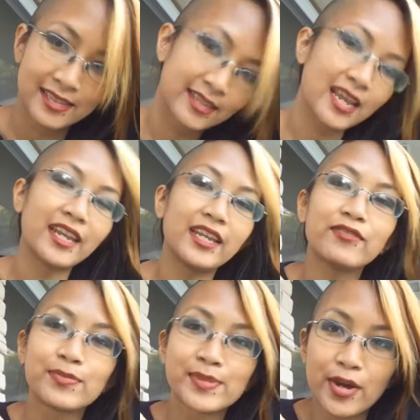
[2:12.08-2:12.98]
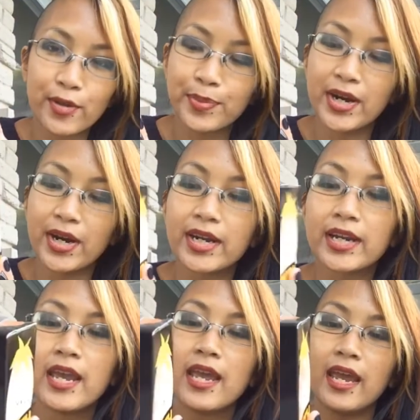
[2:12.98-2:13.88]
Kenny from South Park,
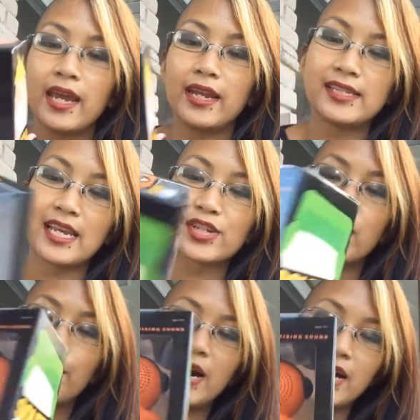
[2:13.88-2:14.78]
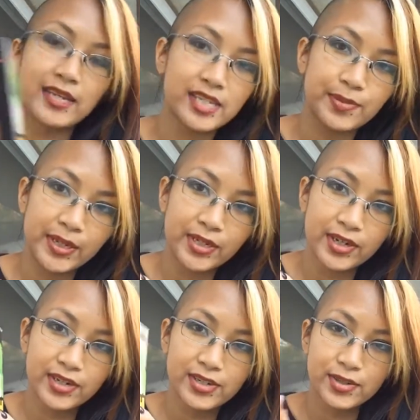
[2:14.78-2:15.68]
and it's actually a pocket
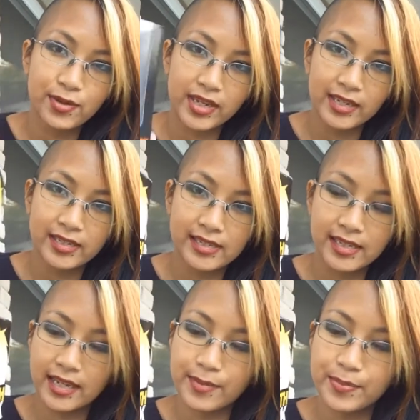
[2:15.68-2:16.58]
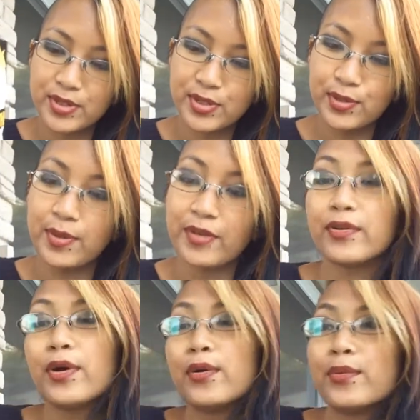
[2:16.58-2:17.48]
speaker, so I can sync it up to my
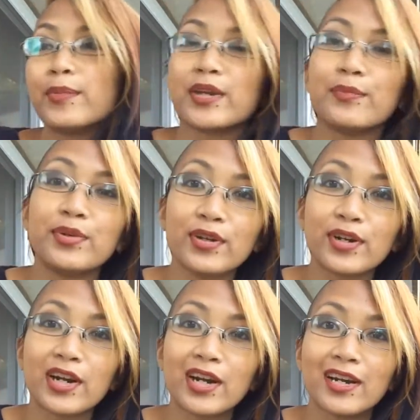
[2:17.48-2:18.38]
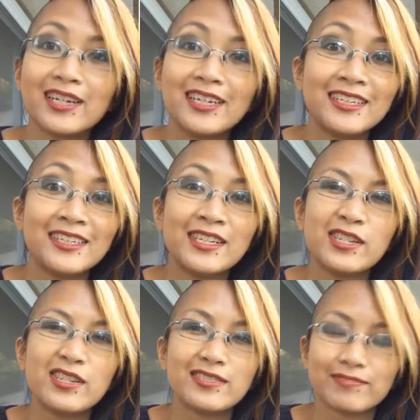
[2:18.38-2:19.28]
phone, my computer.
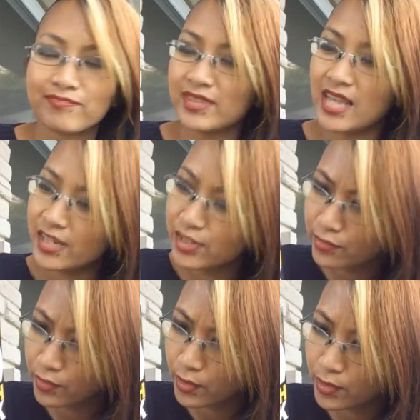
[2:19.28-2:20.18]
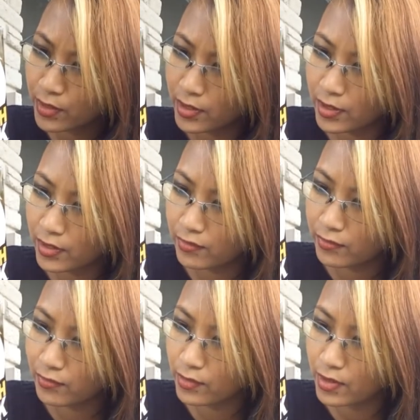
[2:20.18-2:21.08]
Lasts for
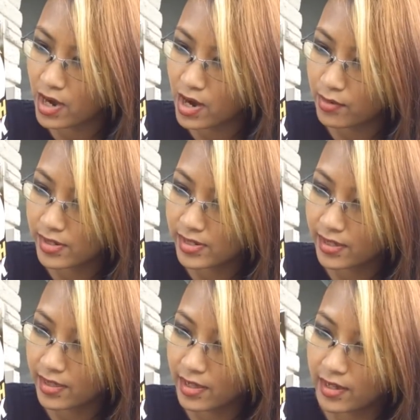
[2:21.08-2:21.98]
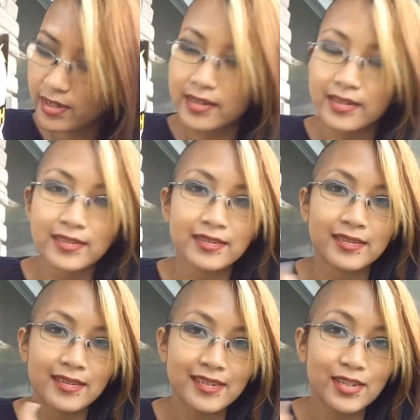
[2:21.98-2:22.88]
4 hours, I think.
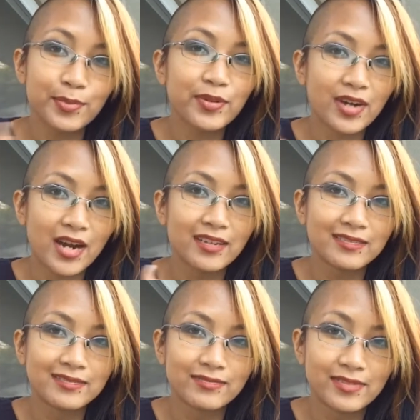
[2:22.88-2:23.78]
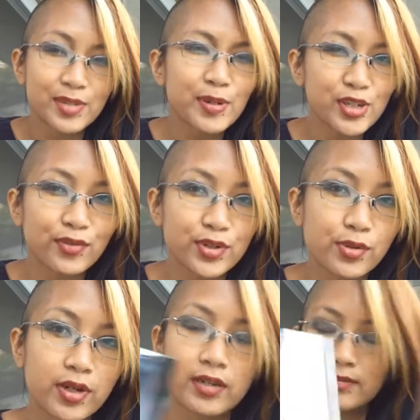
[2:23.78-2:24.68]
This will be fun, especially for tour.